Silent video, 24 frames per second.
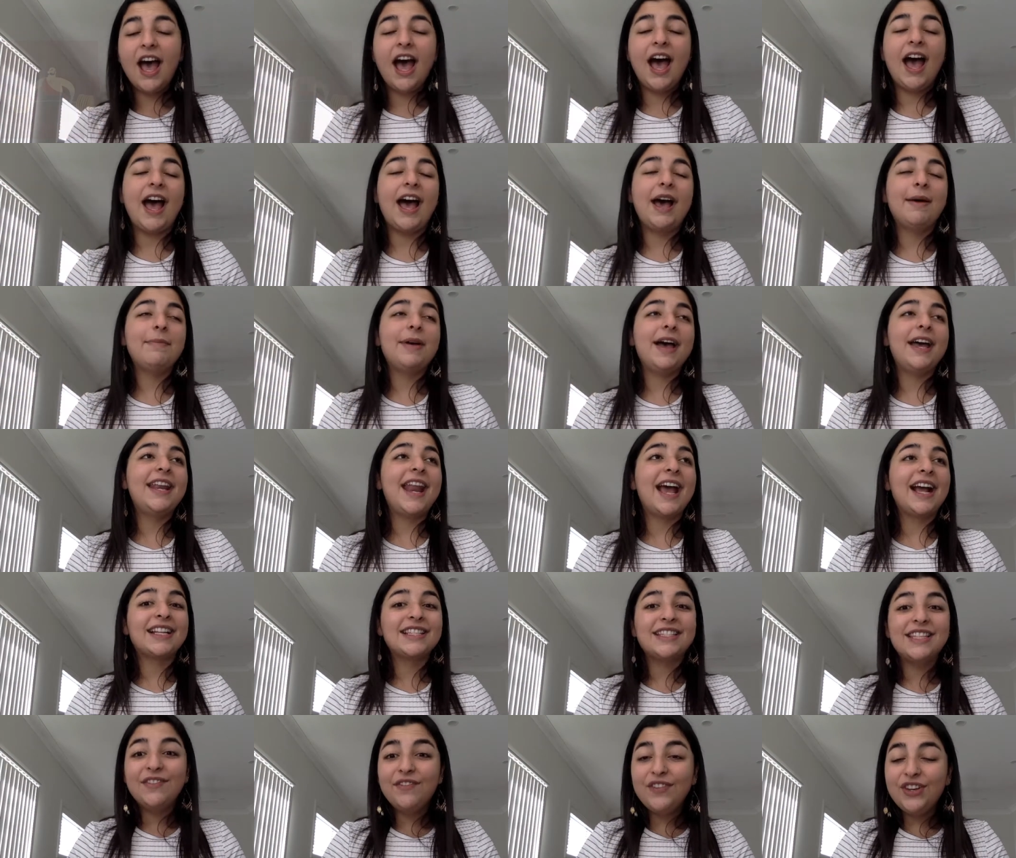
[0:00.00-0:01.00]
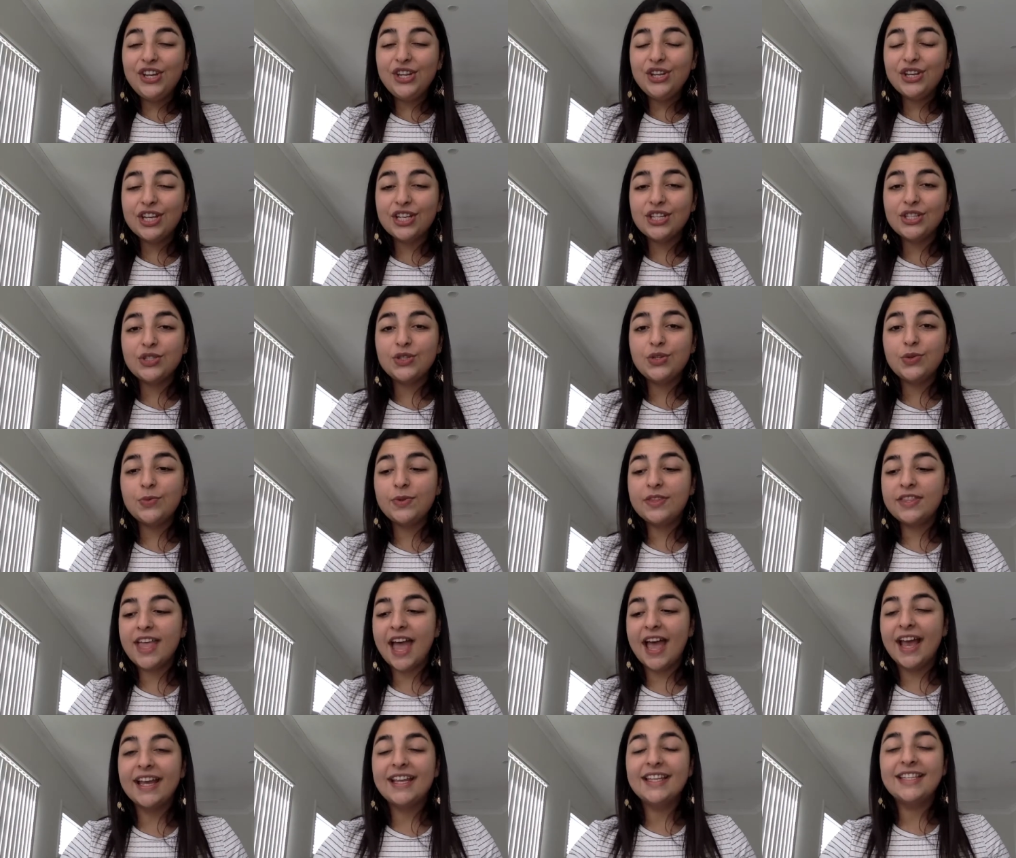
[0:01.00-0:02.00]
Um, an activity you can do with
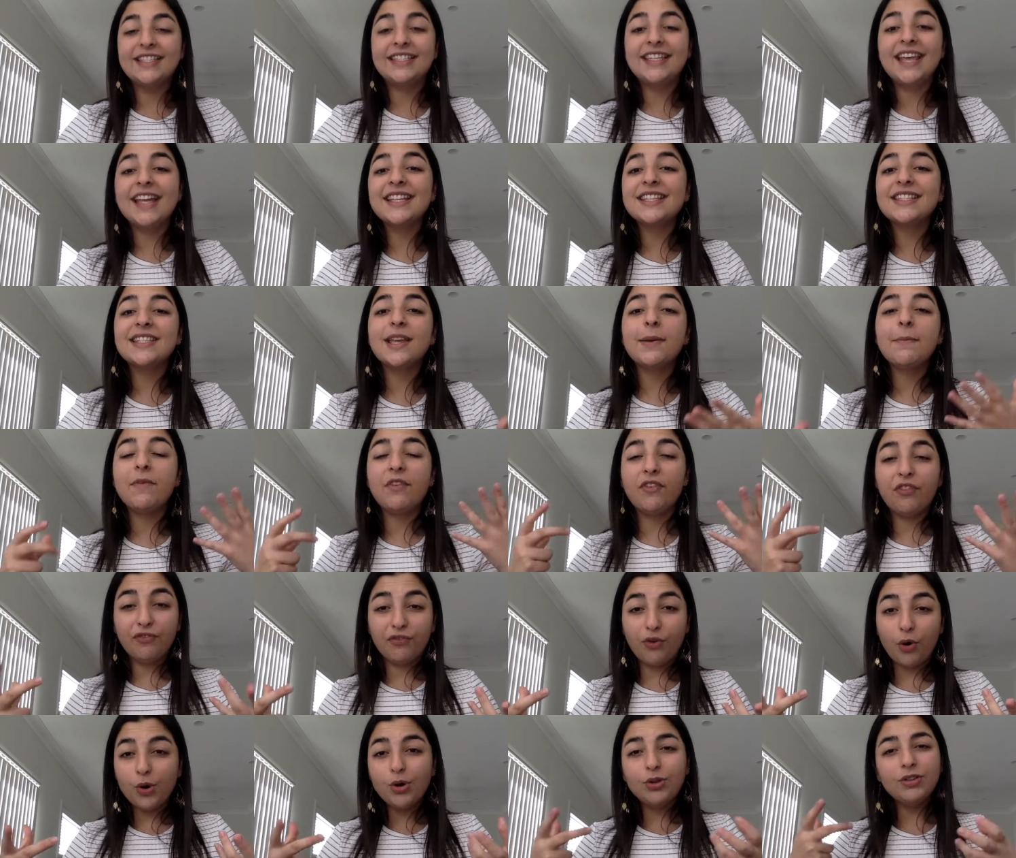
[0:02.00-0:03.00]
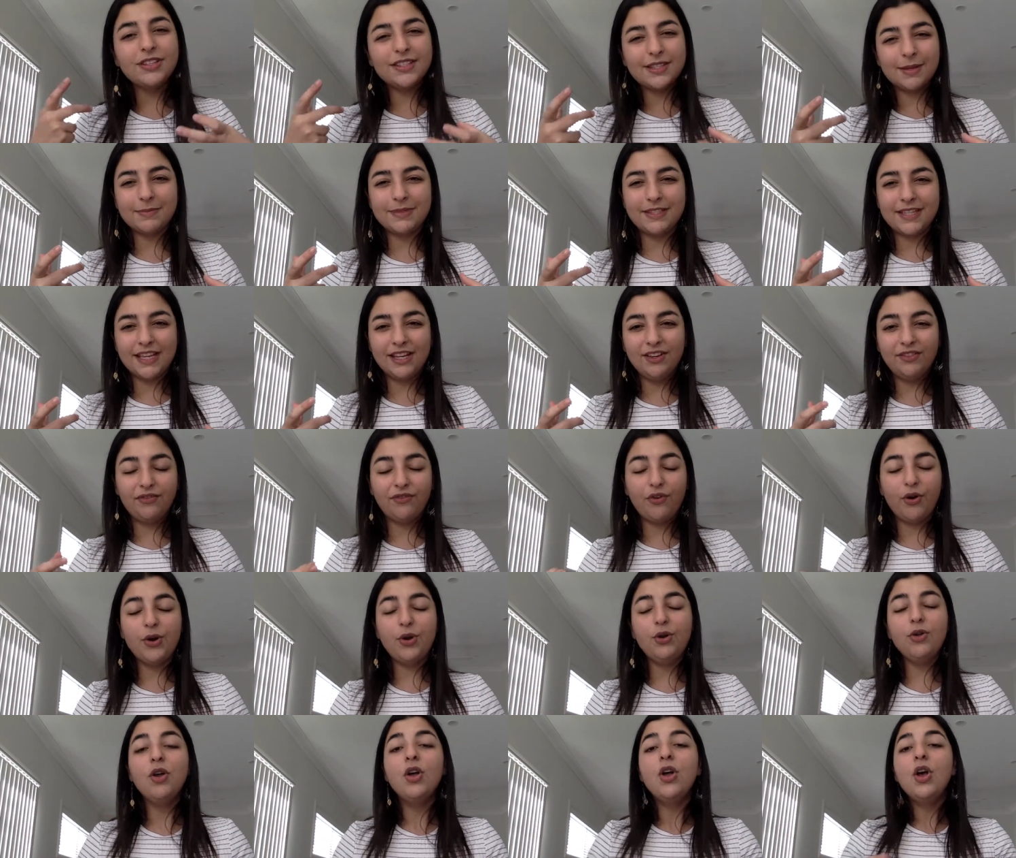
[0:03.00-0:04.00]
that is get some foil, some tin
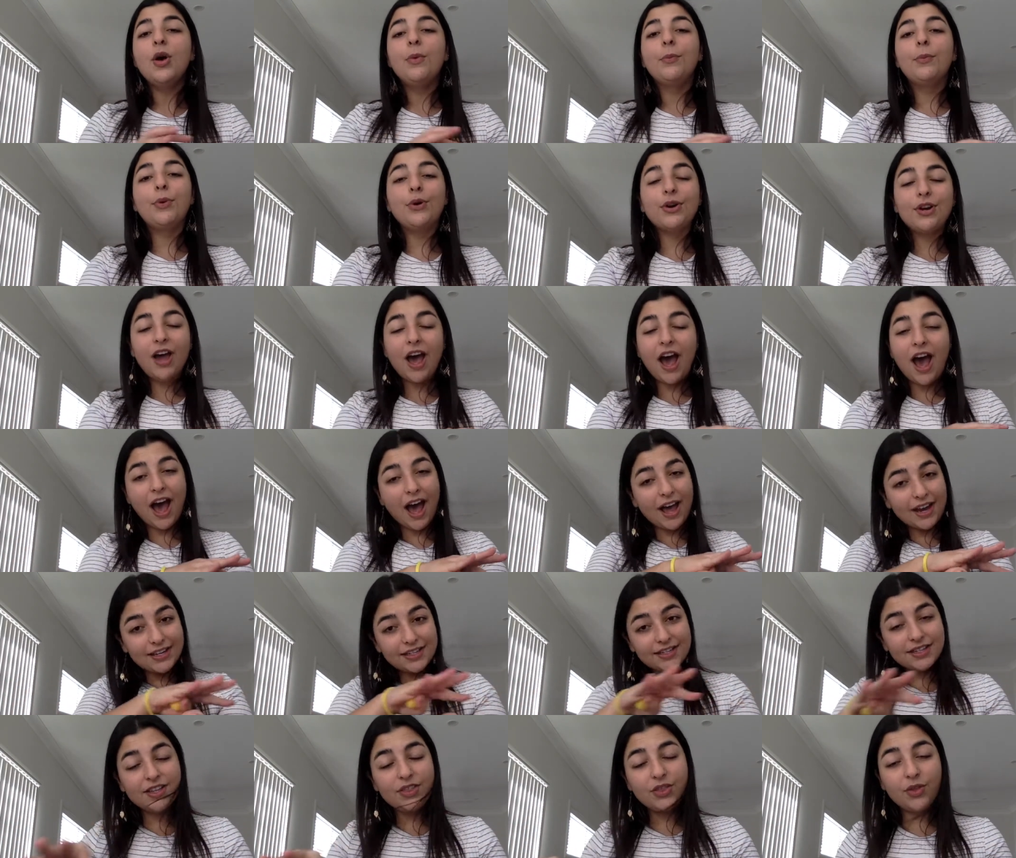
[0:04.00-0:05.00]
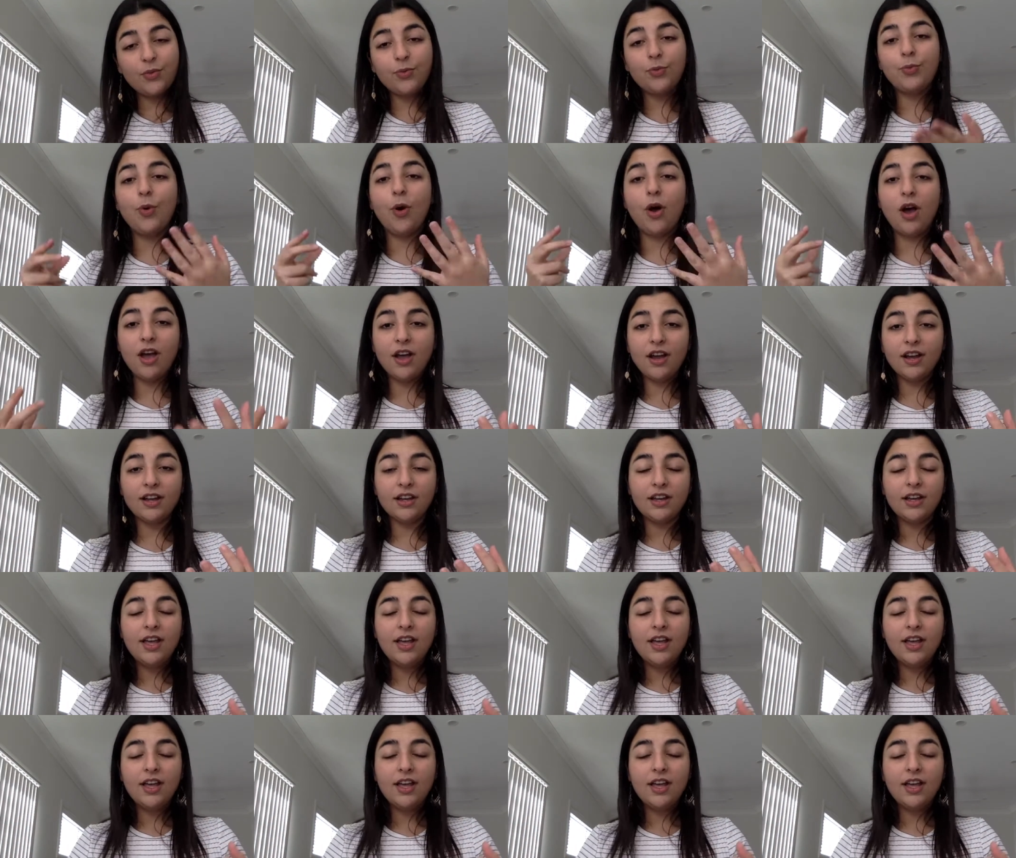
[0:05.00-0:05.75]
foil, put it under the work,